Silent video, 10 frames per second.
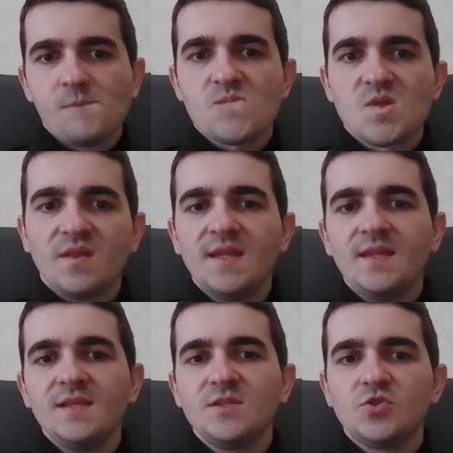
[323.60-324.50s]
Not
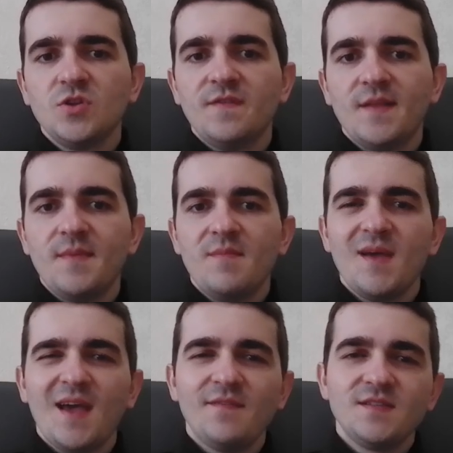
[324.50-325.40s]
easy to defend. Maybe
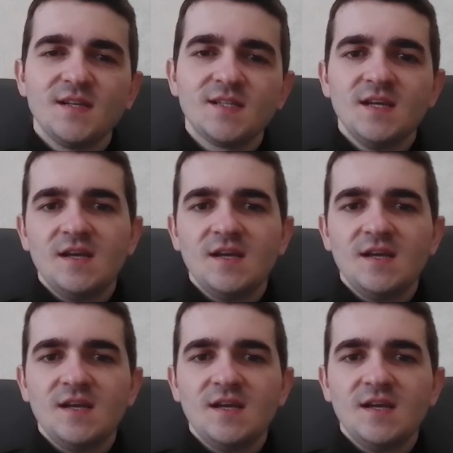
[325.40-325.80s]
f6,